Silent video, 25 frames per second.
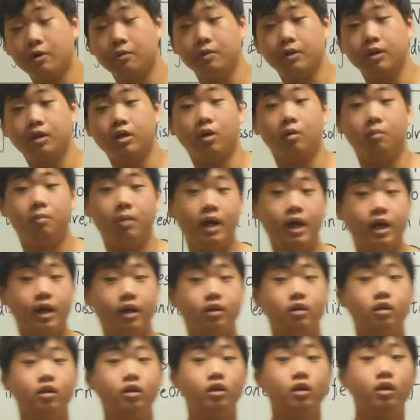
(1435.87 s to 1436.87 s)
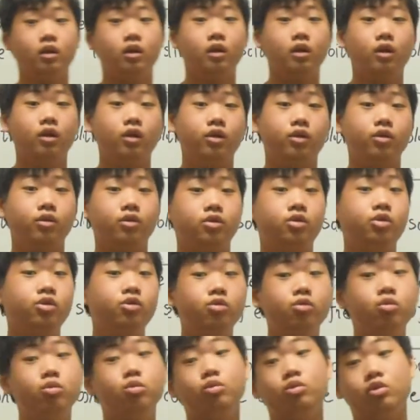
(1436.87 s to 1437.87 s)
we compared
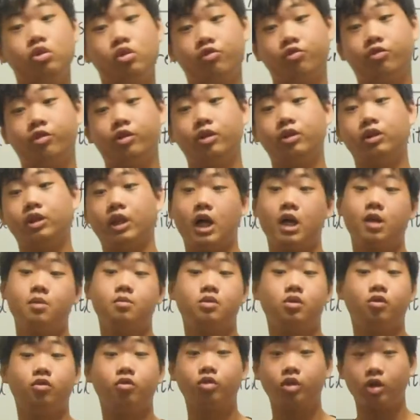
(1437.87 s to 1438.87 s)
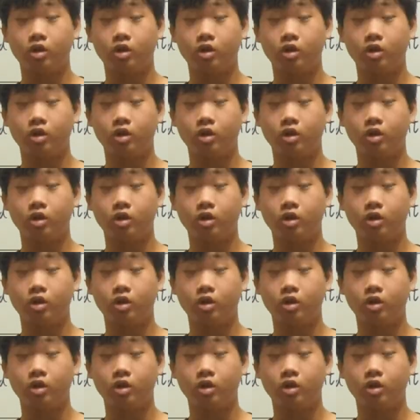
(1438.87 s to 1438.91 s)
two different types of